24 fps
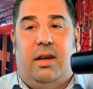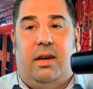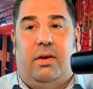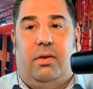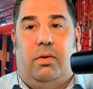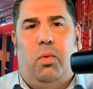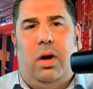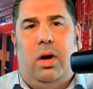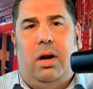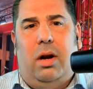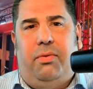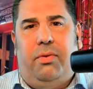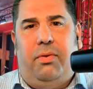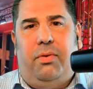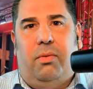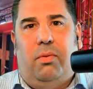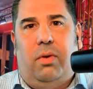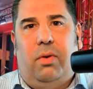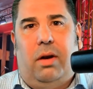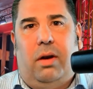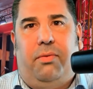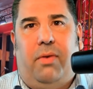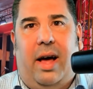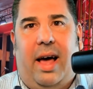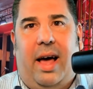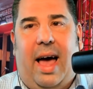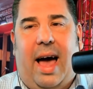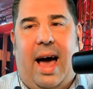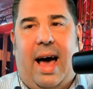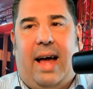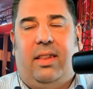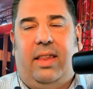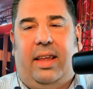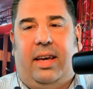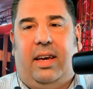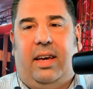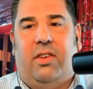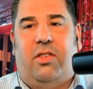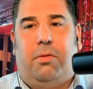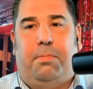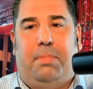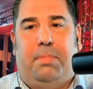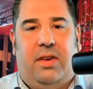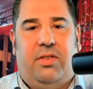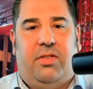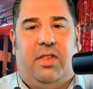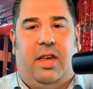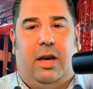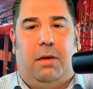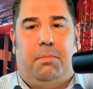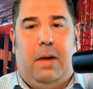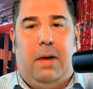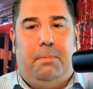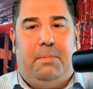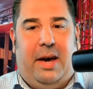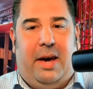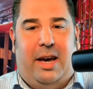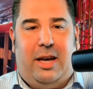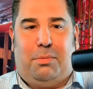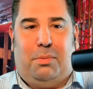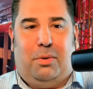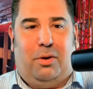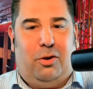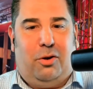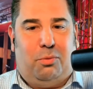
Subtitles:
what if I had like a space like my basement,